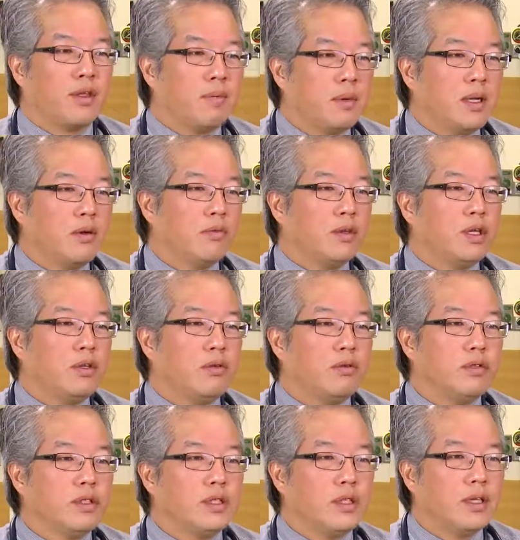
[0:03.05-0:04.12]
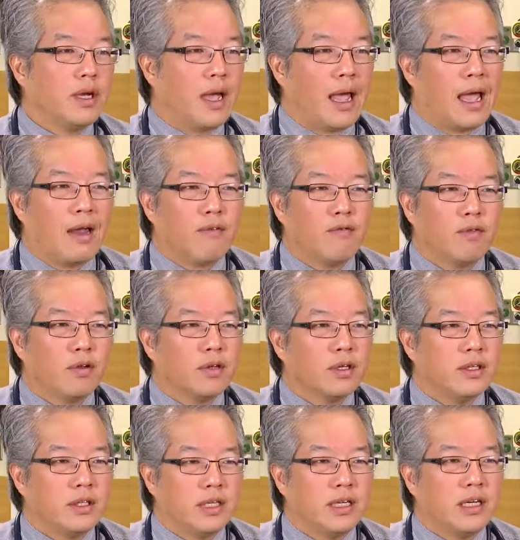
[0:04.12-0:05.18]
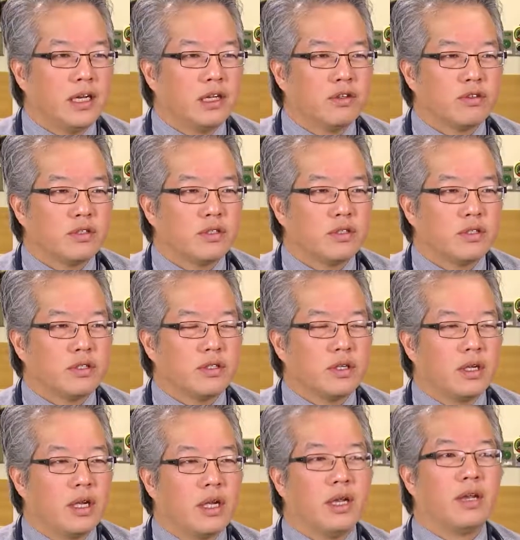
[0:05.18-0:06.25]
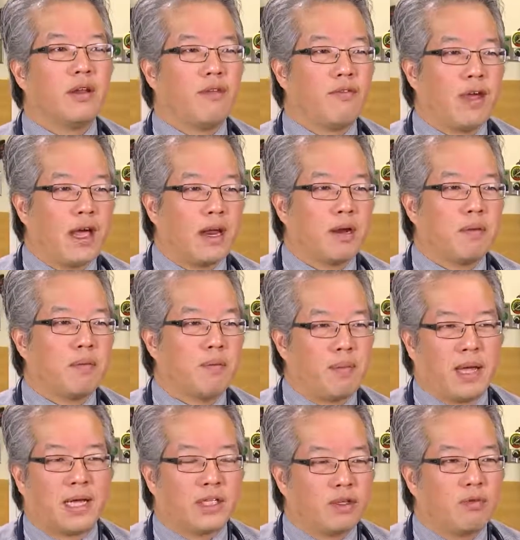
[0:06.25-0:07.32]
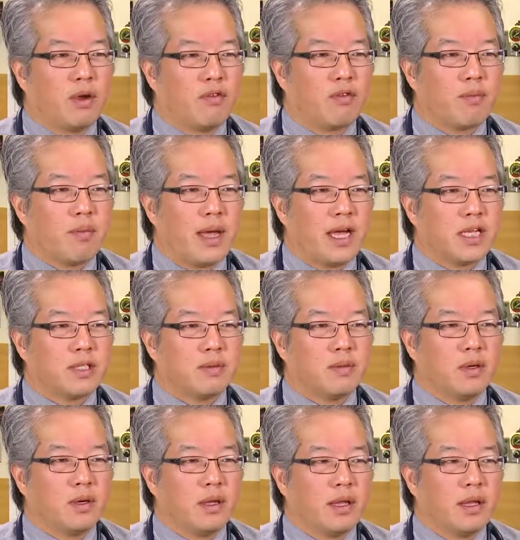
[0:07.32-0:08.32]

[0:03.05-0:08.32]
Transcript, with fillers: I mean, we do see a handful of teenagers in Nevada pass away from asthma,